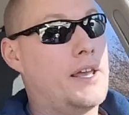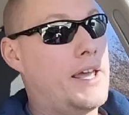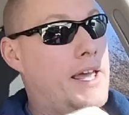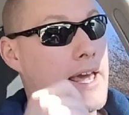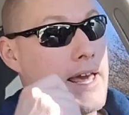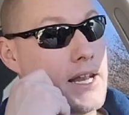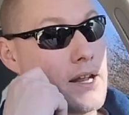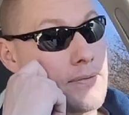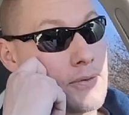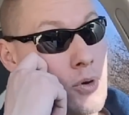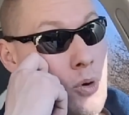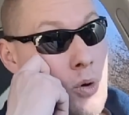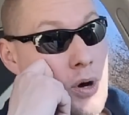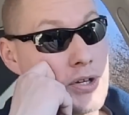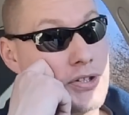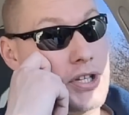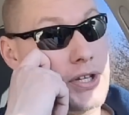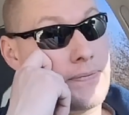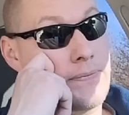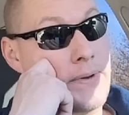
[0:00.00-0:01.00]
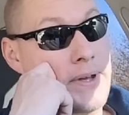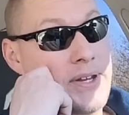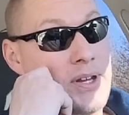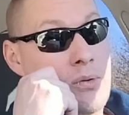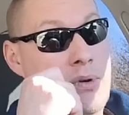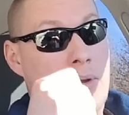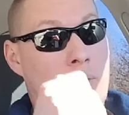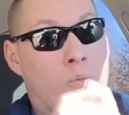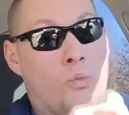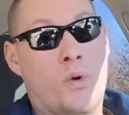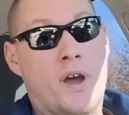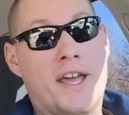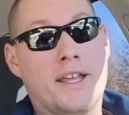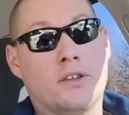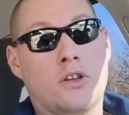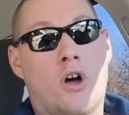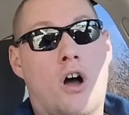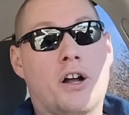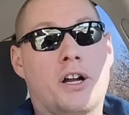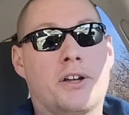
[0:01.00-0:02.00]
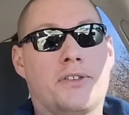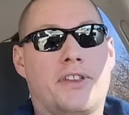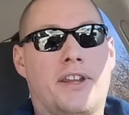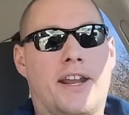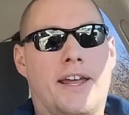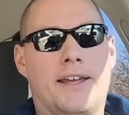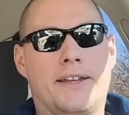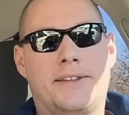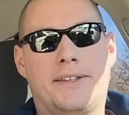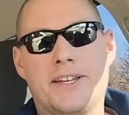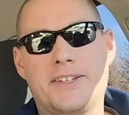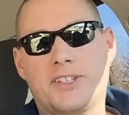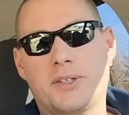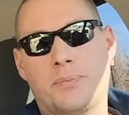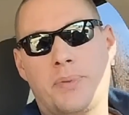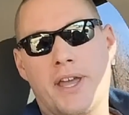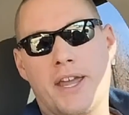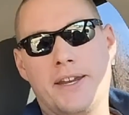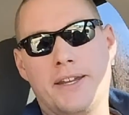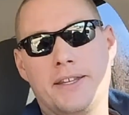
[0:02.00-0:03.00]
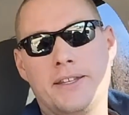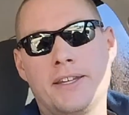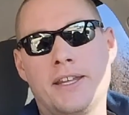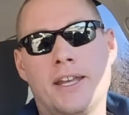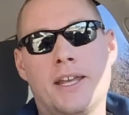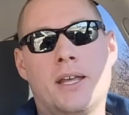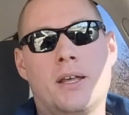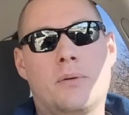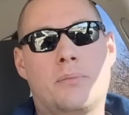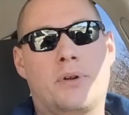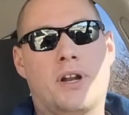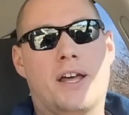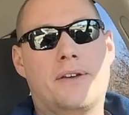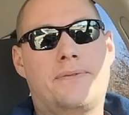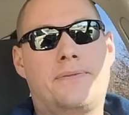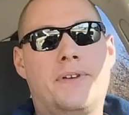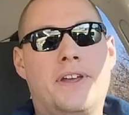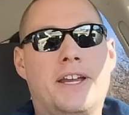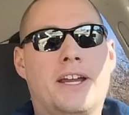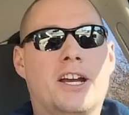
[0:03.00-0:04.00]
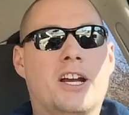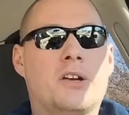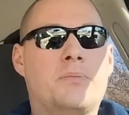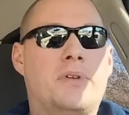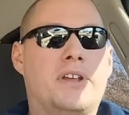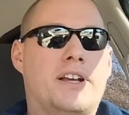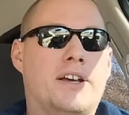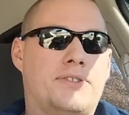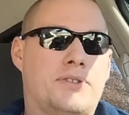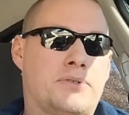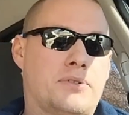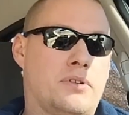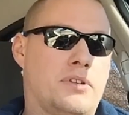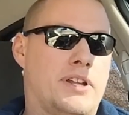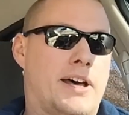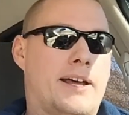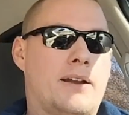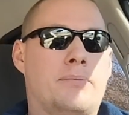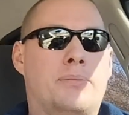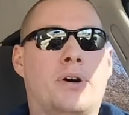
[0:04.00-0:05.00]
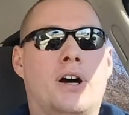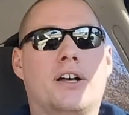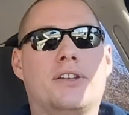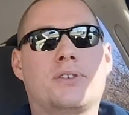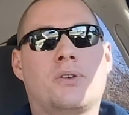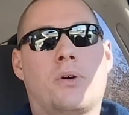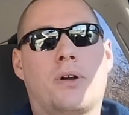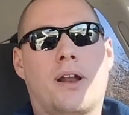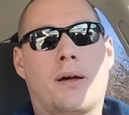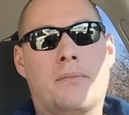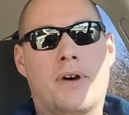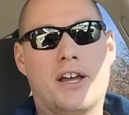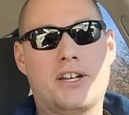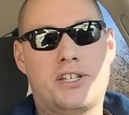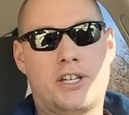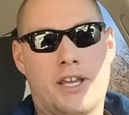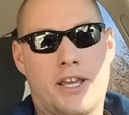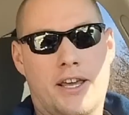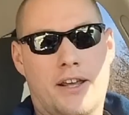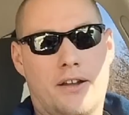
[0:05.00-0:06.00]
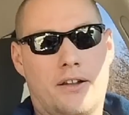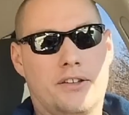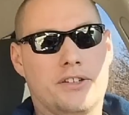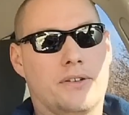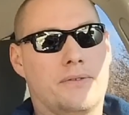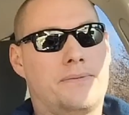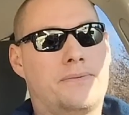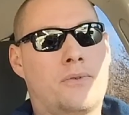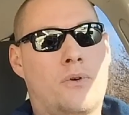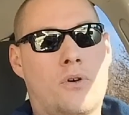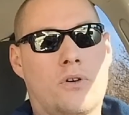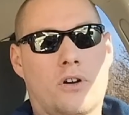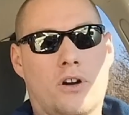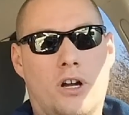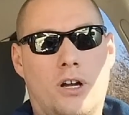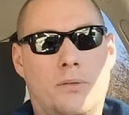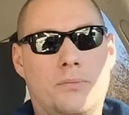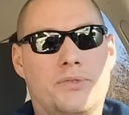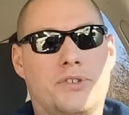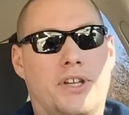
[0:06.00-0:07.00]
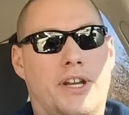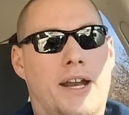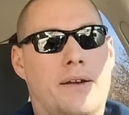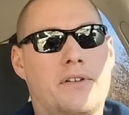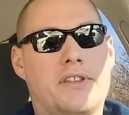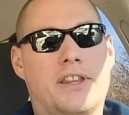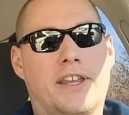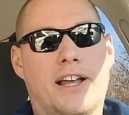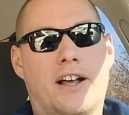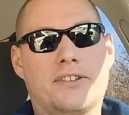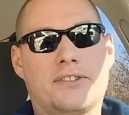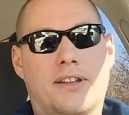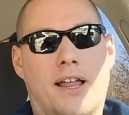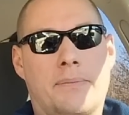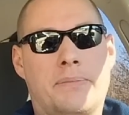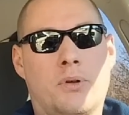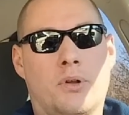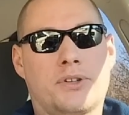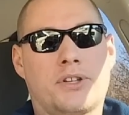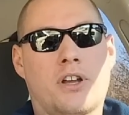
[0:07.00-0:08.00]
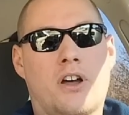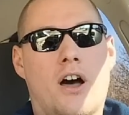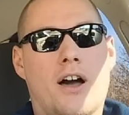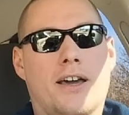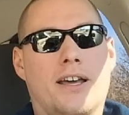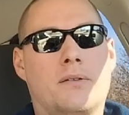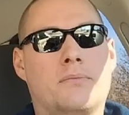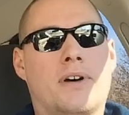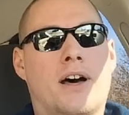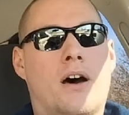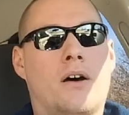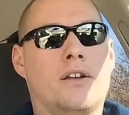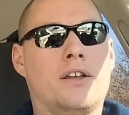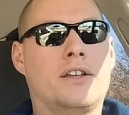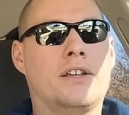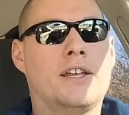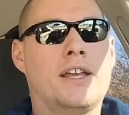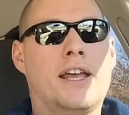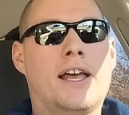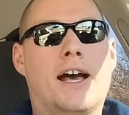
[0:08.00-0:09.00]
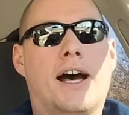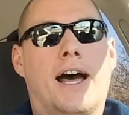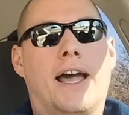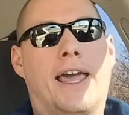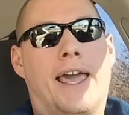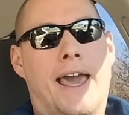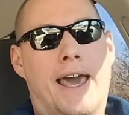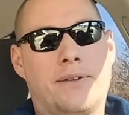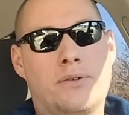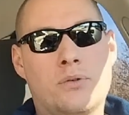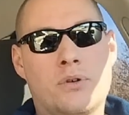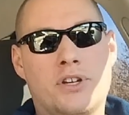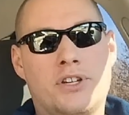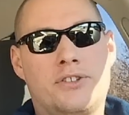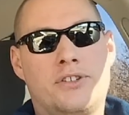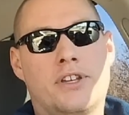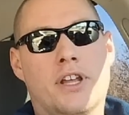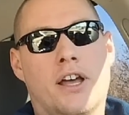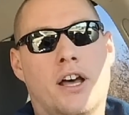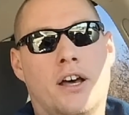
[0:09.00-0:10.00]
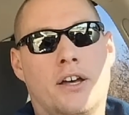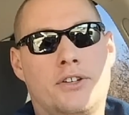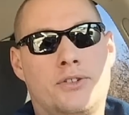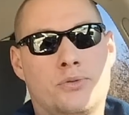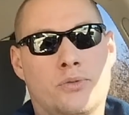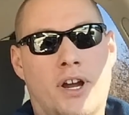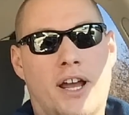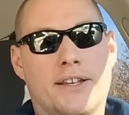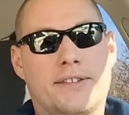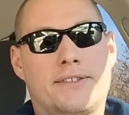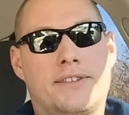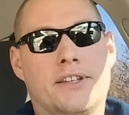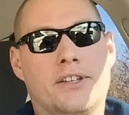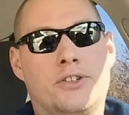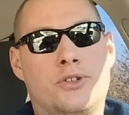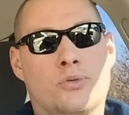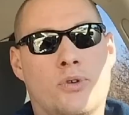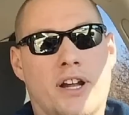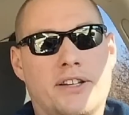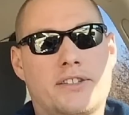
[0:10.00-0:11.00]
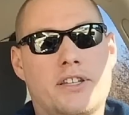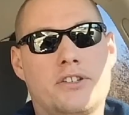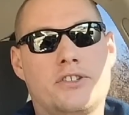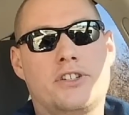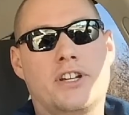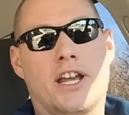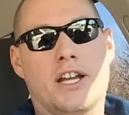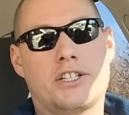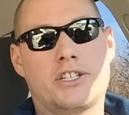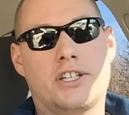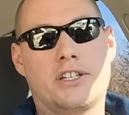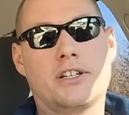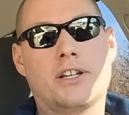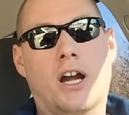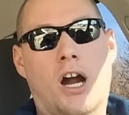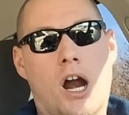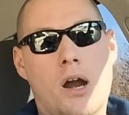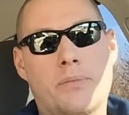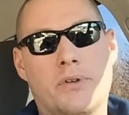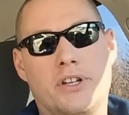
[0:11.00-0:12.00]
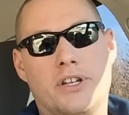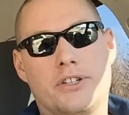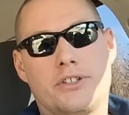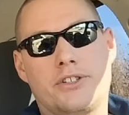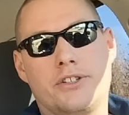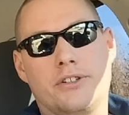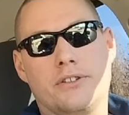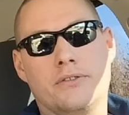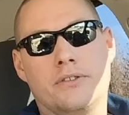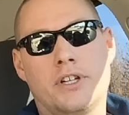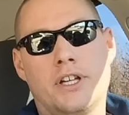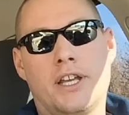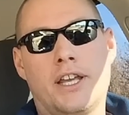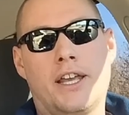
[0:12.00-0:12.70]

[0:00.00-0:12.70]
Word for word: And of course, this video went way longer than I anticipated, but I figured because there's a lot of buzz going on my channel and the forums and everything else, a lot of people talking about it, I had to ad address the direct injection carbon issue.